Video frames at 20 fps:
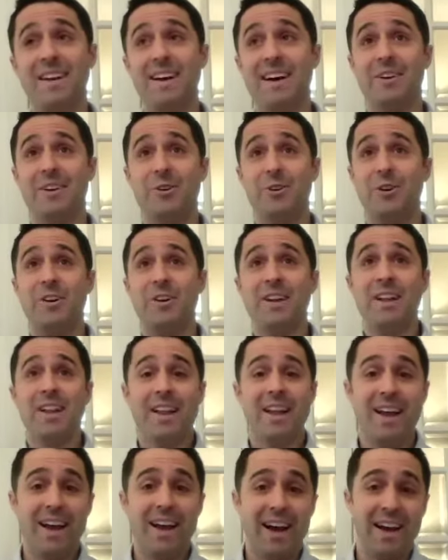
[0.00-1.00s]
I know.
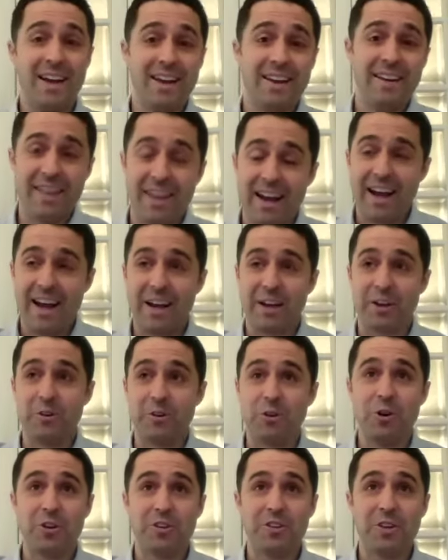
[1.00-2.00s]
And I got
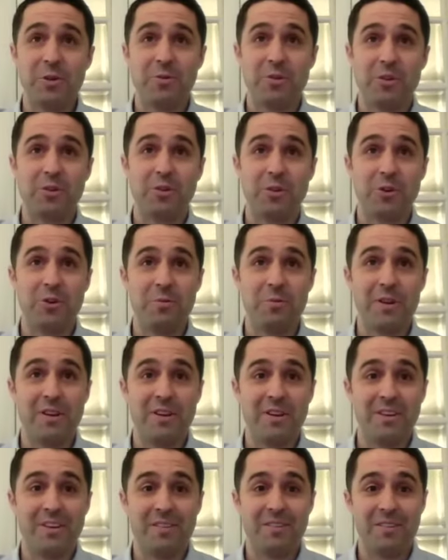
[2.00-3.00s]
knocked out the
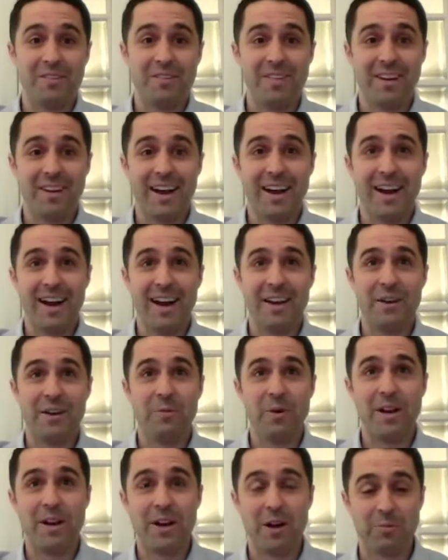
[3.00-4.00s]
tournament, and I
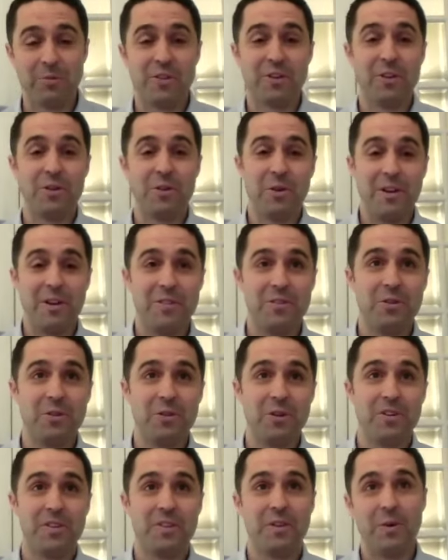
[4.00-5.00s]
went up to the
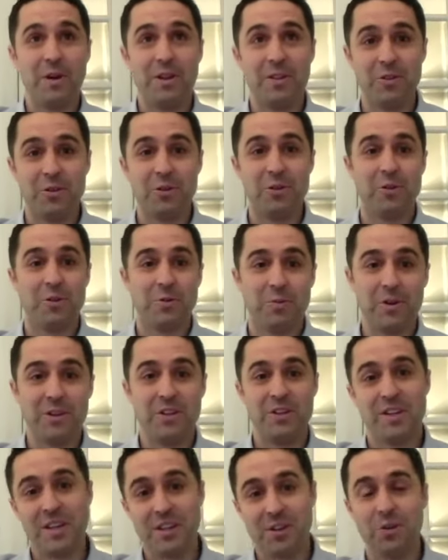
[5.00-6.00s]
window. The window
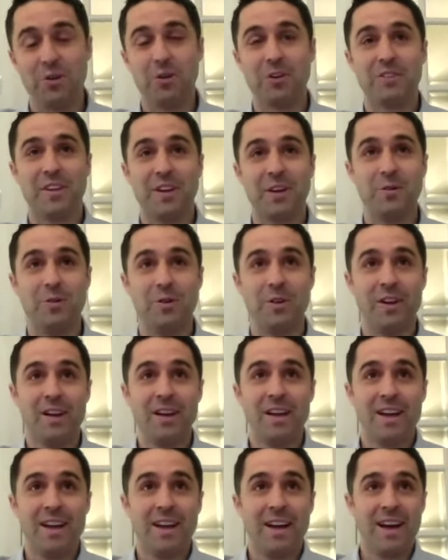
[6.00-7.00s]
when you get knocked out,
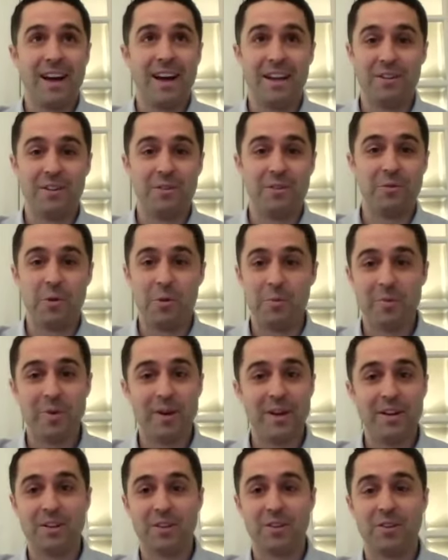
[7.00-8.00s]
and the woman
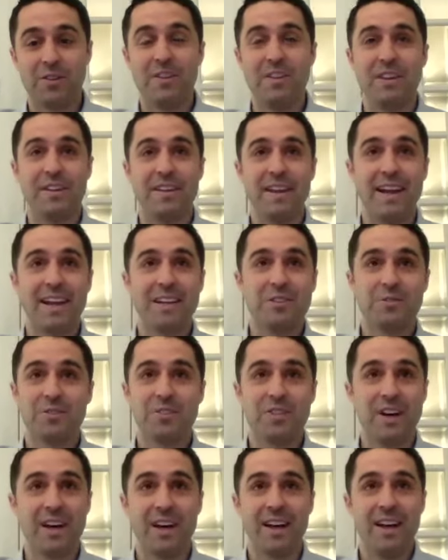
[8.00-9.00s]
behind the, the desk was
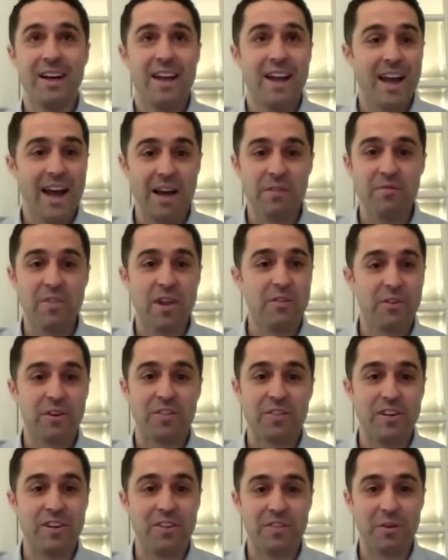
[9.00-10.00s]
that "I've never
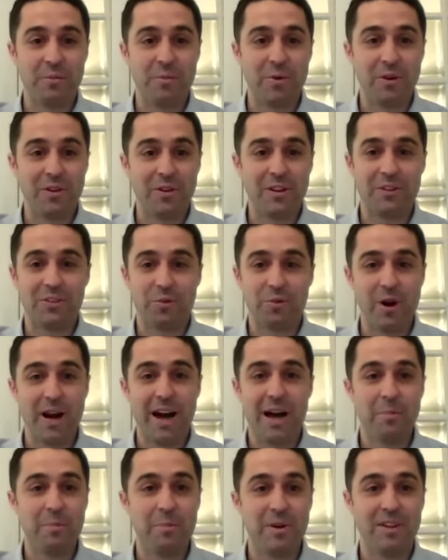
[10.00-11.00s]
seen somebody so
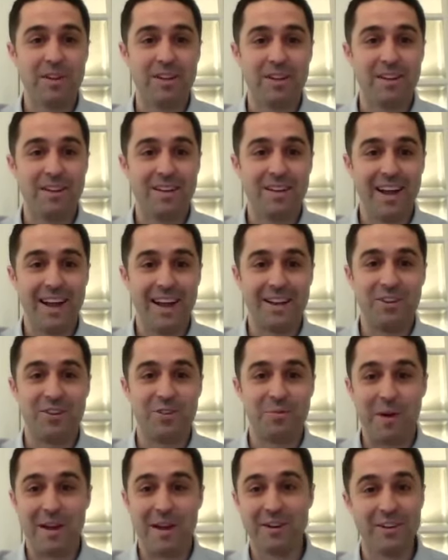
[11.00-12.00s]
happy and
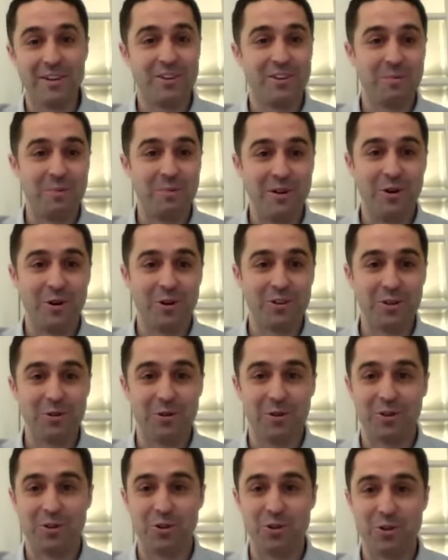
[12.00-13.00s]
smiling to be knocked out
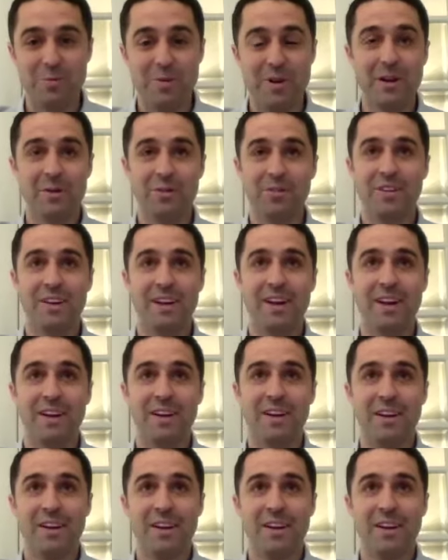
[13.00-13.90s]
of a tournament." I was like,